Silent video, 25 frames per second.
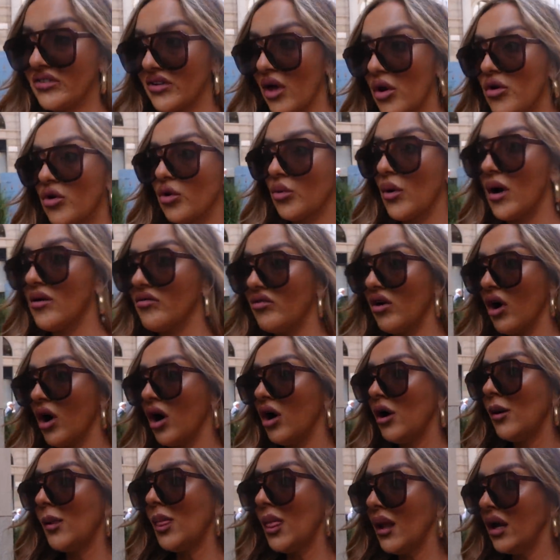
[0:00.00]
sandal
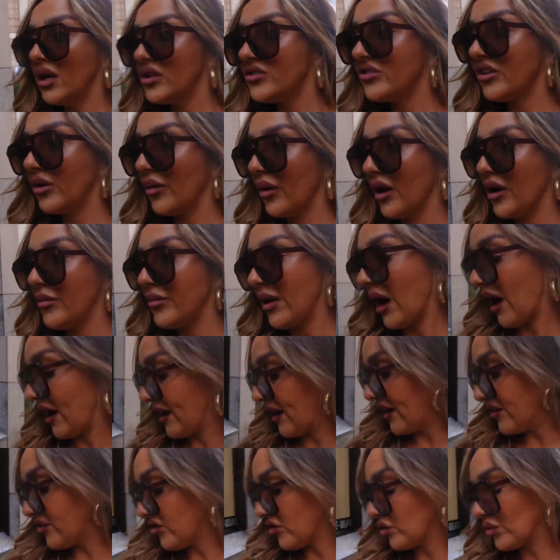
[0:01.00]
weather. So um, I
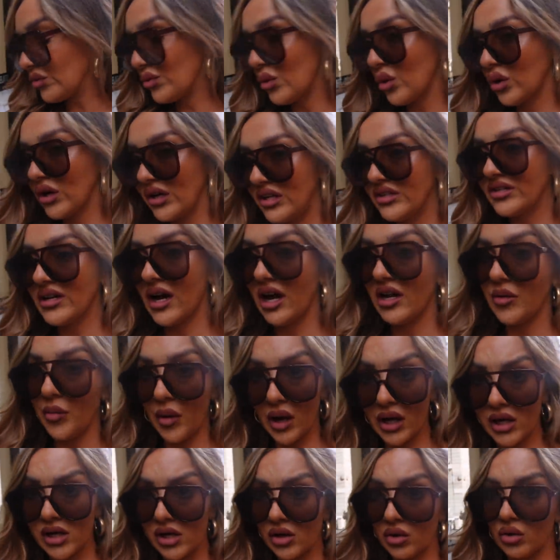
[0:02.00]
ended up walking down in
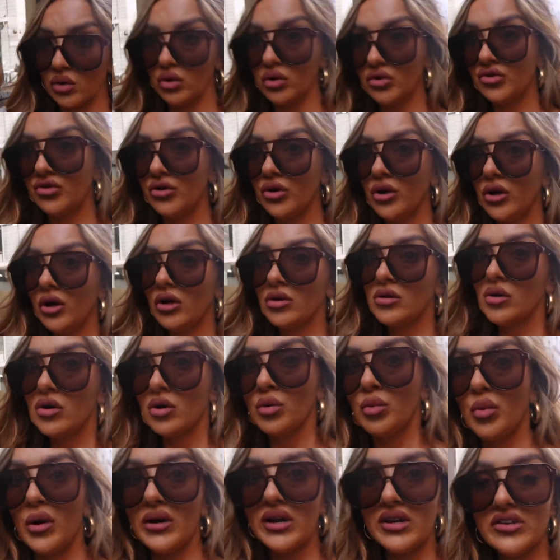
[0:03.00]
my heels
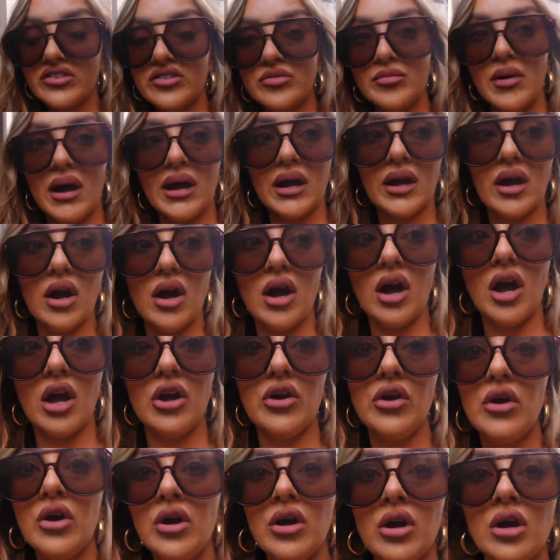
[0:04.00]
went into Mango,
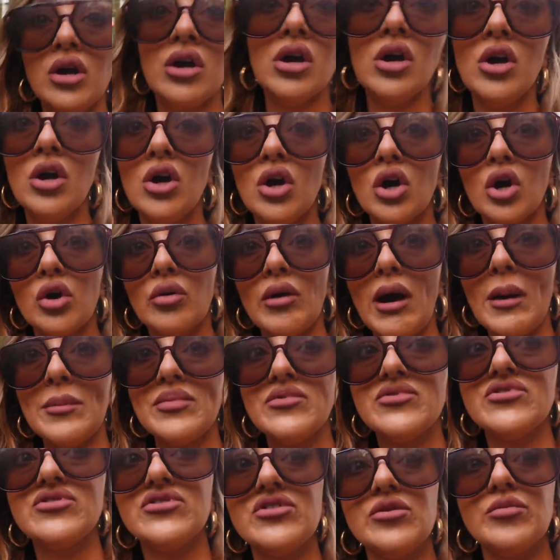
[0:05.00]

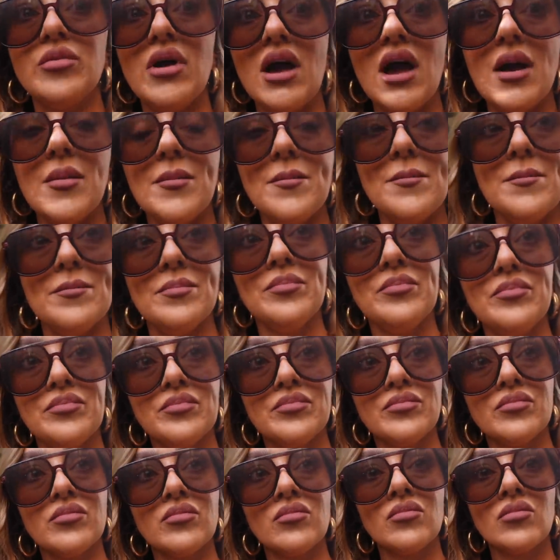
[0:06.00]
grabbed some. Um,
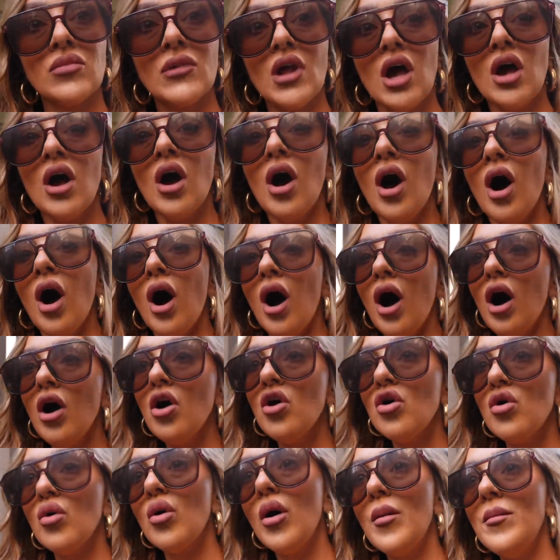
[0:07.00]

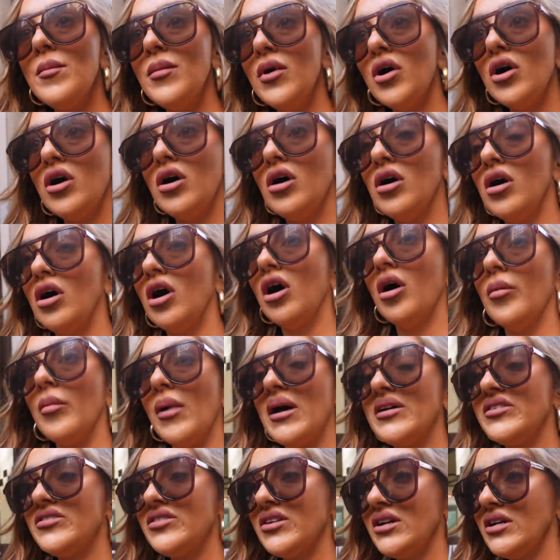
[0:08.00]
oh, mom,
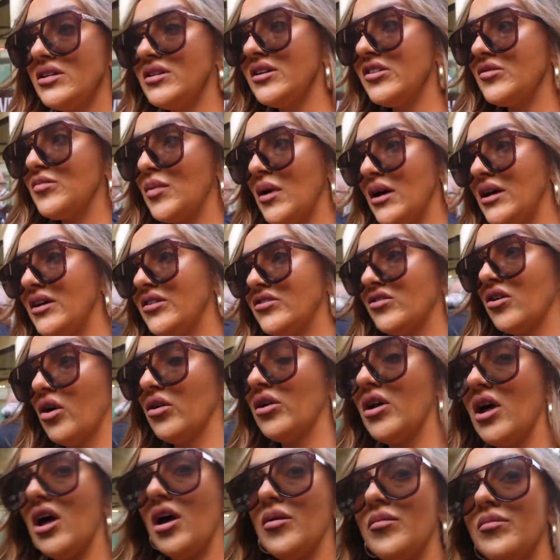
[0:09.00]
I seen this place
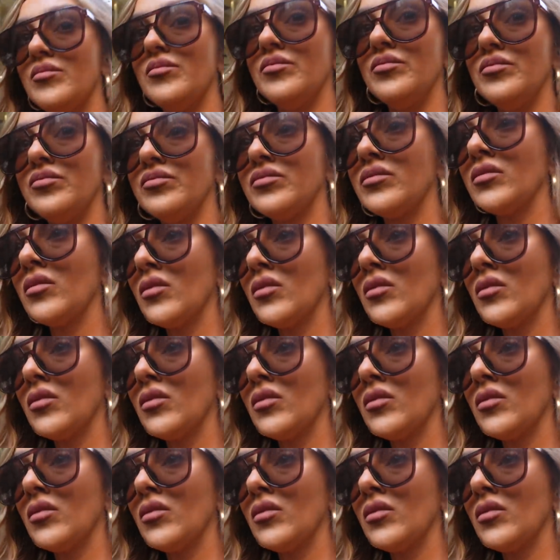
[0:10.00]
on um,